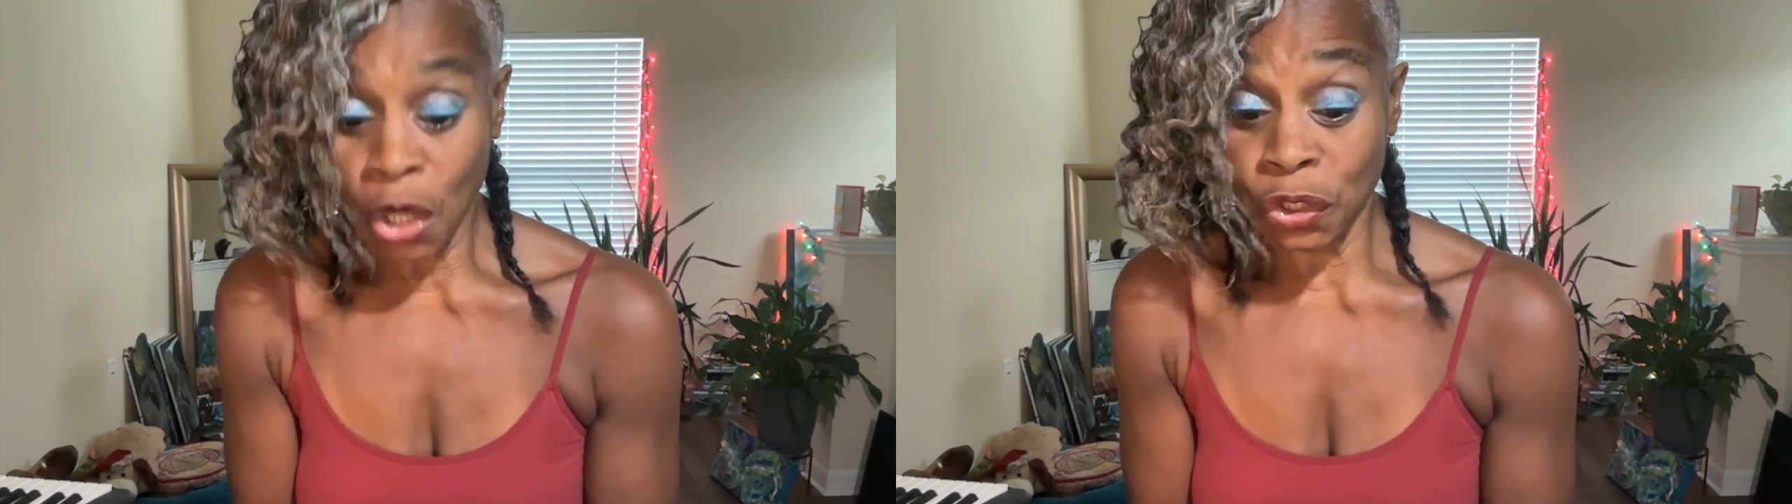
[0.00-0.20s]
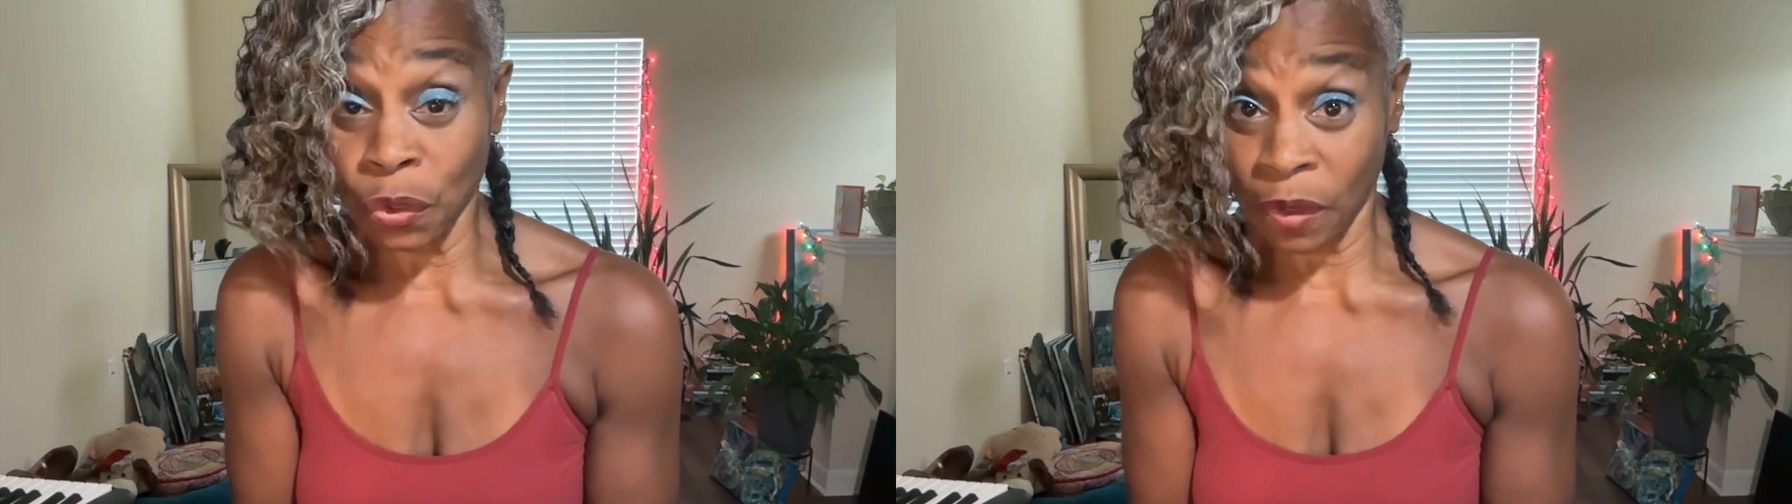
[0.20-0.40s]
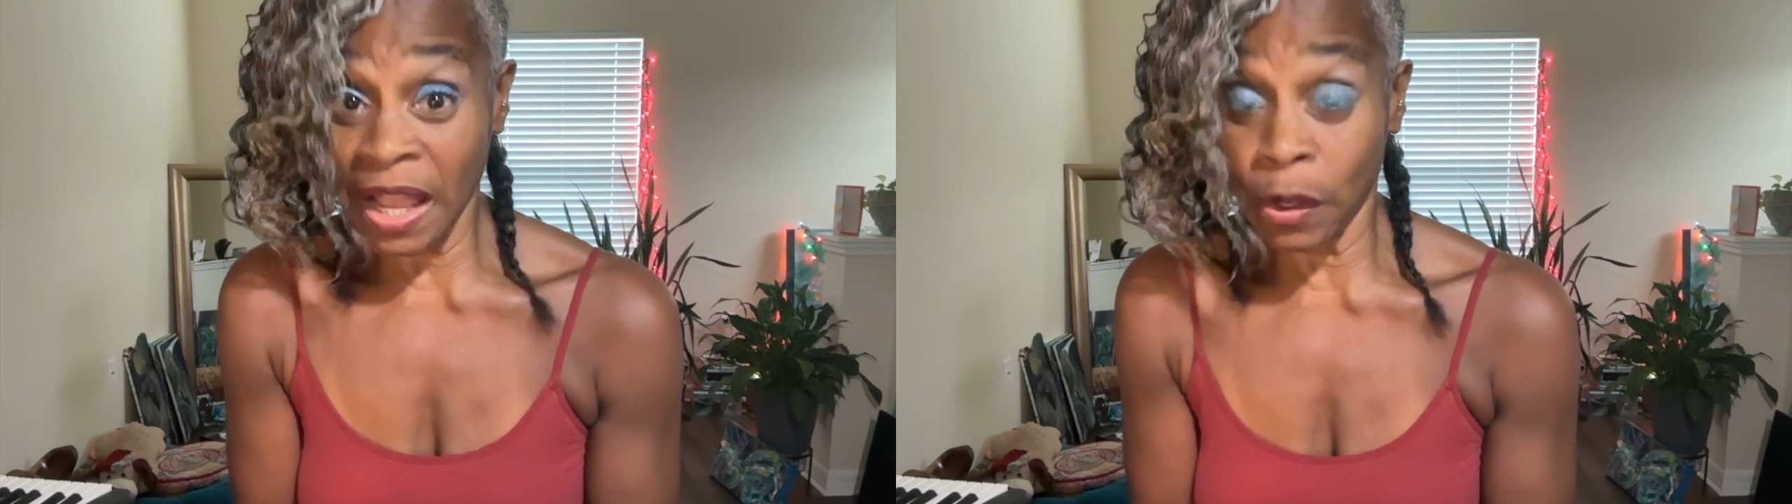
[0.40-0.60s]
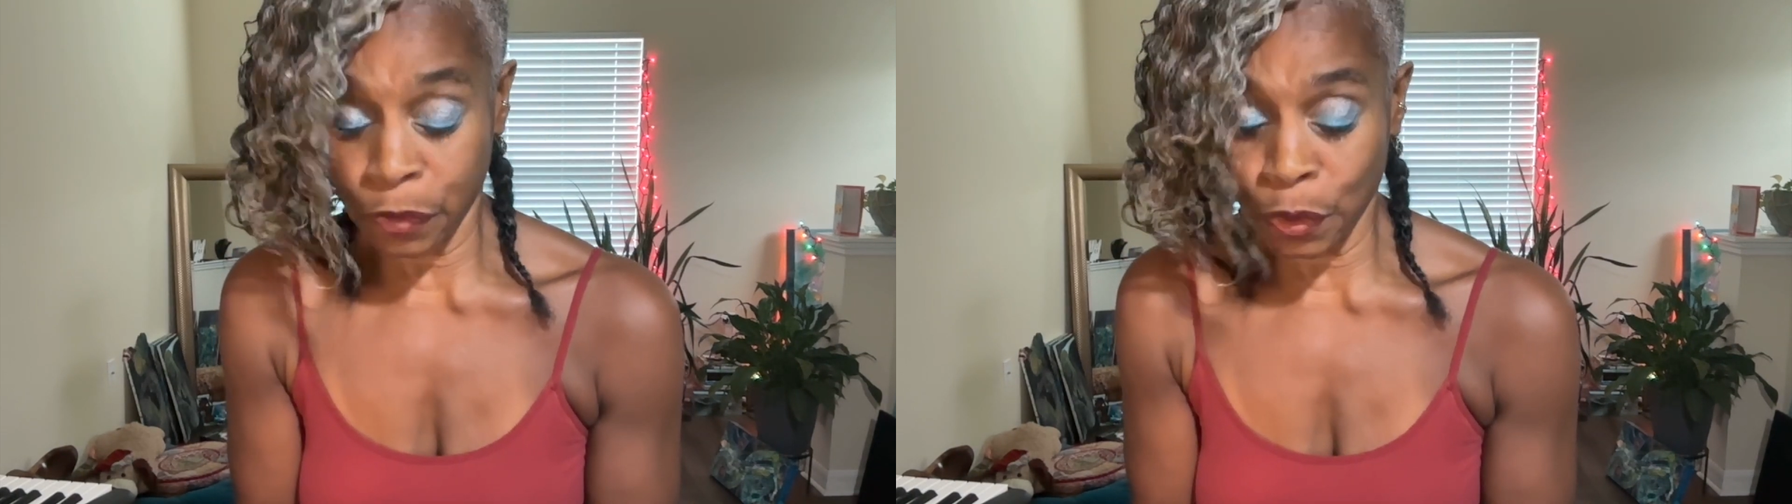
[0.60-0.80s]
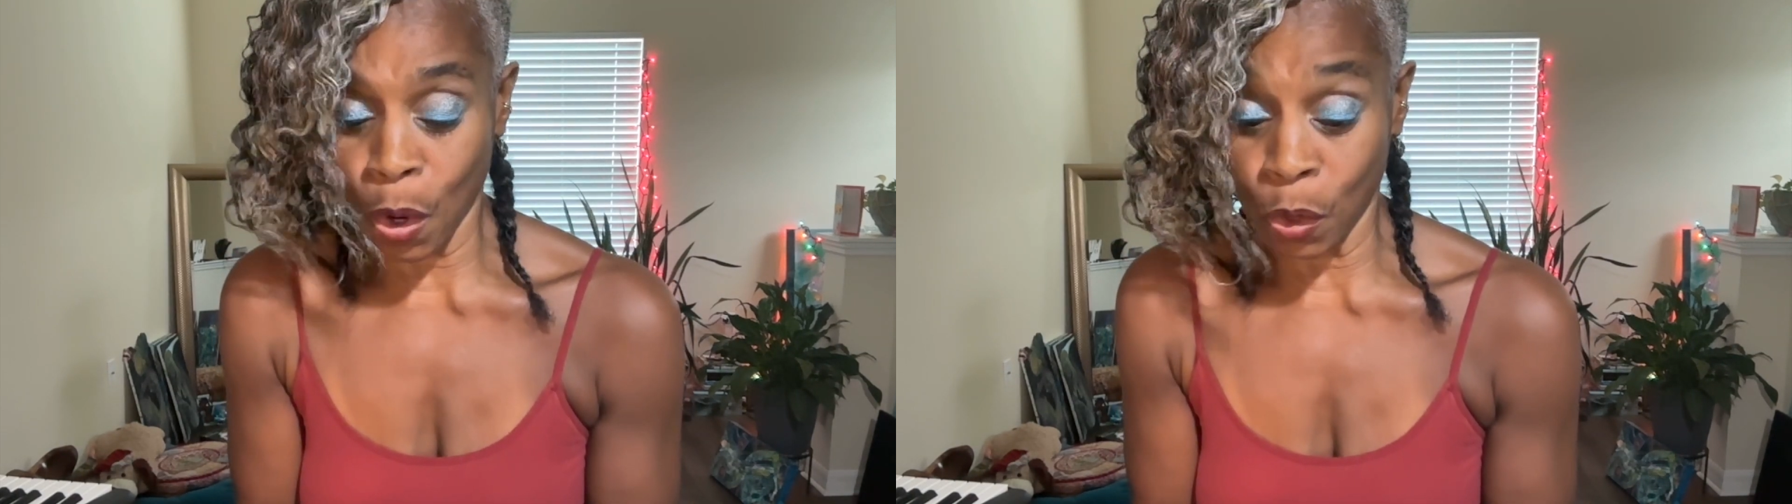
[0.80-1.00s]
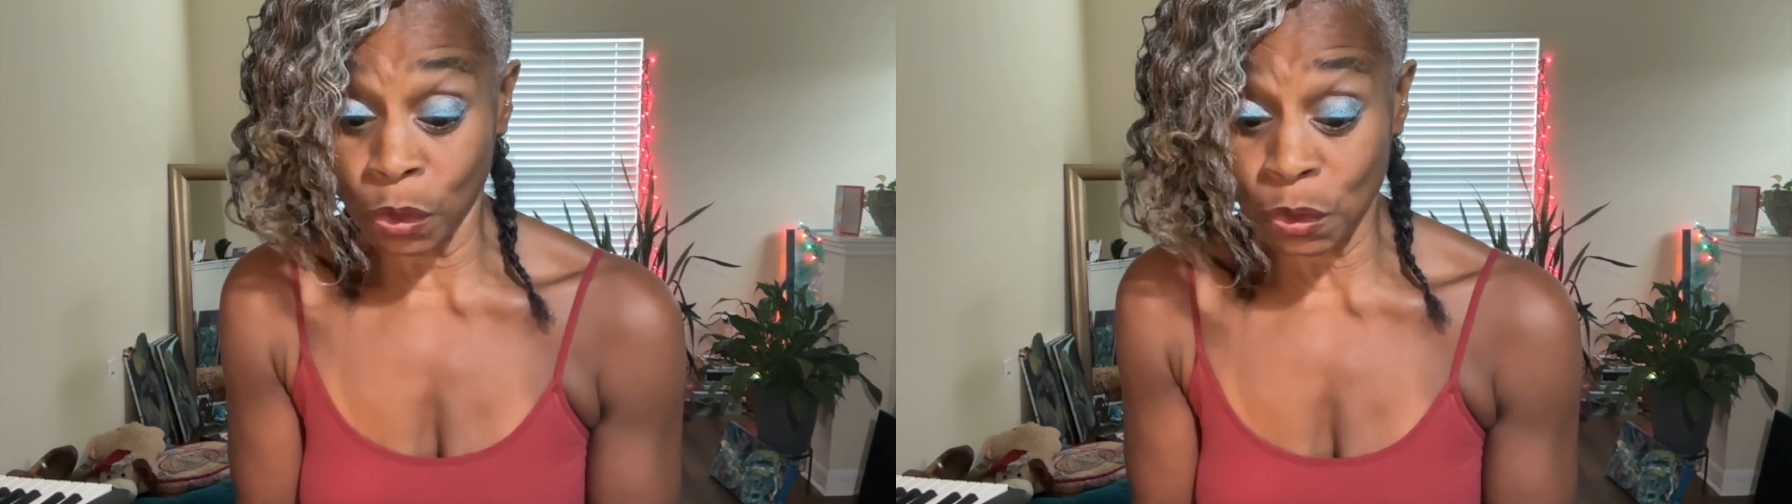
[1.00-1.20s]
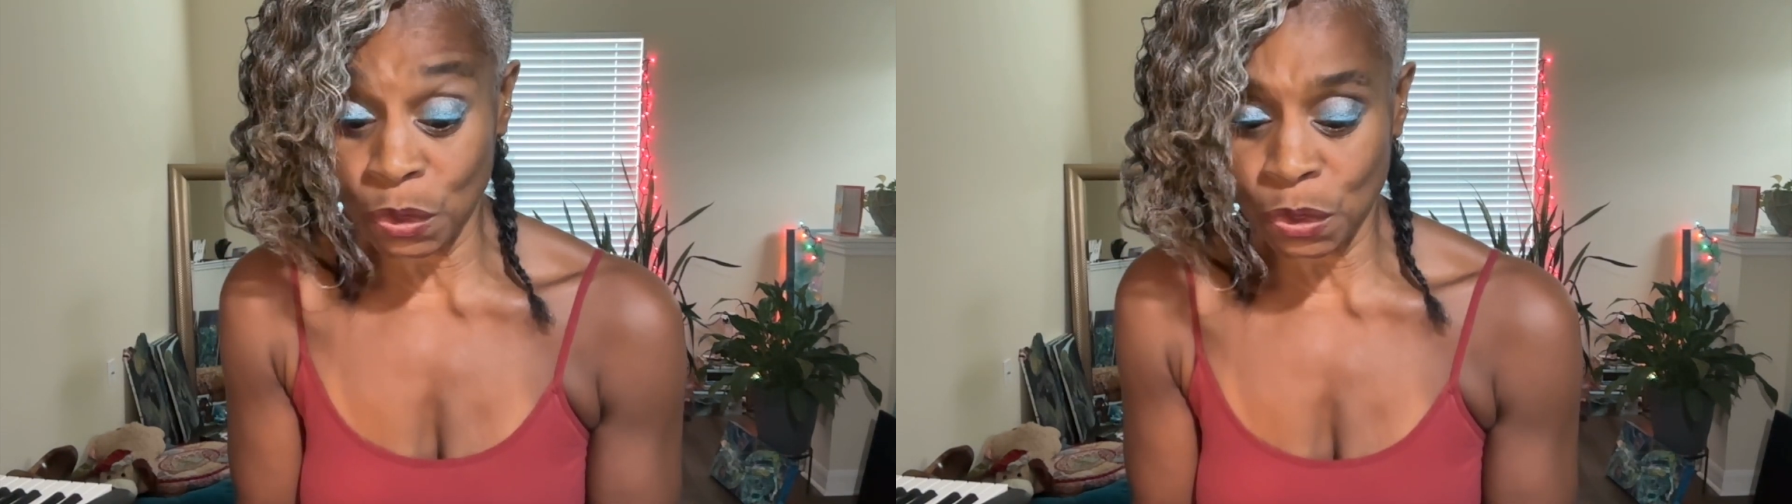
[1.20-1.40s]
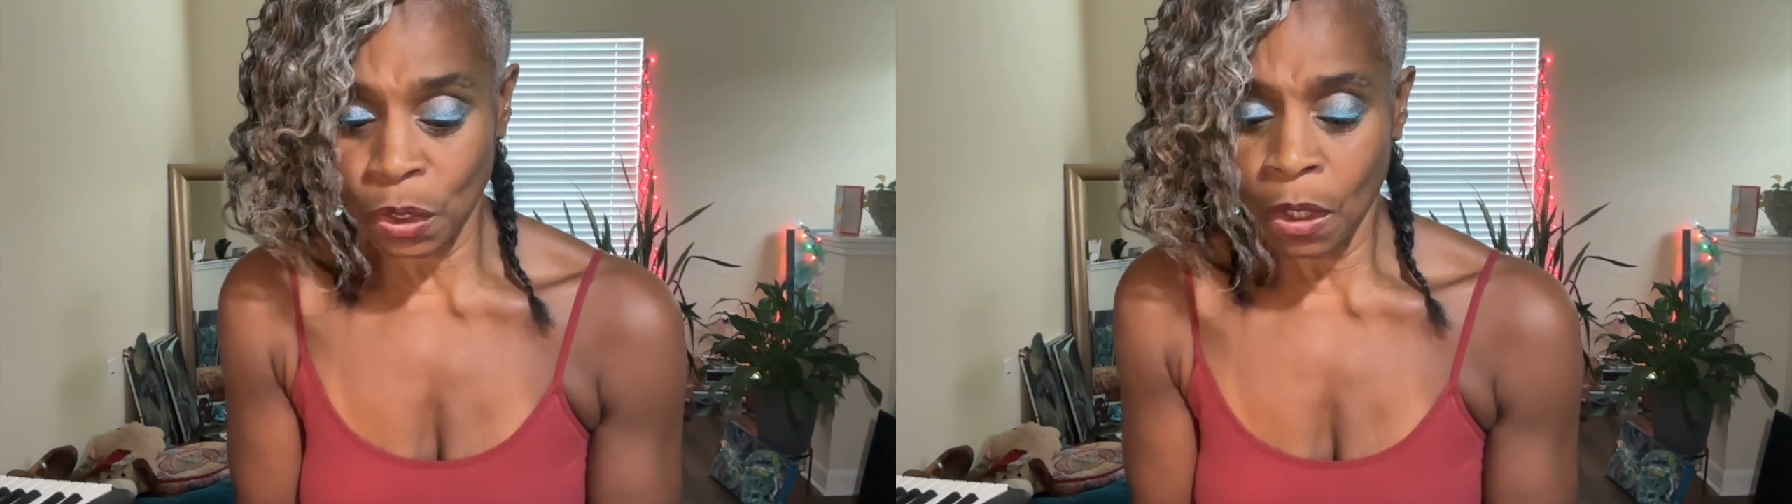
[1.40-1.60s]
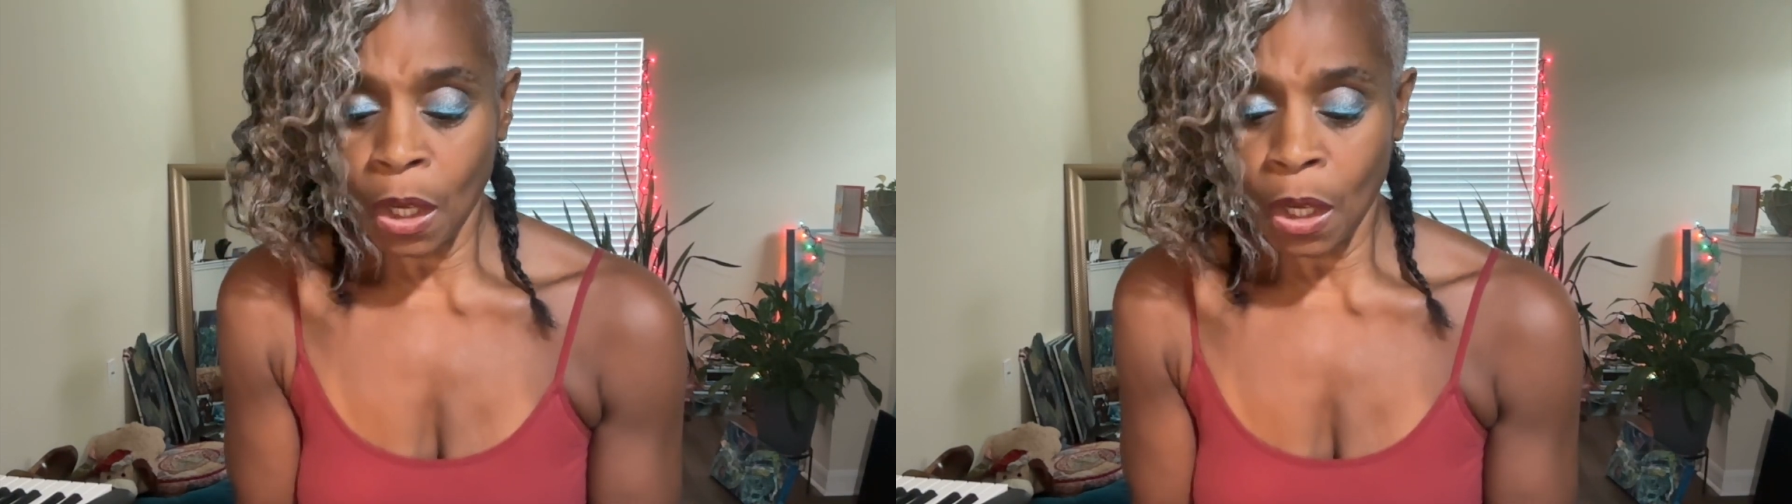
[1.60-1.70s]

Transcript: your health goals.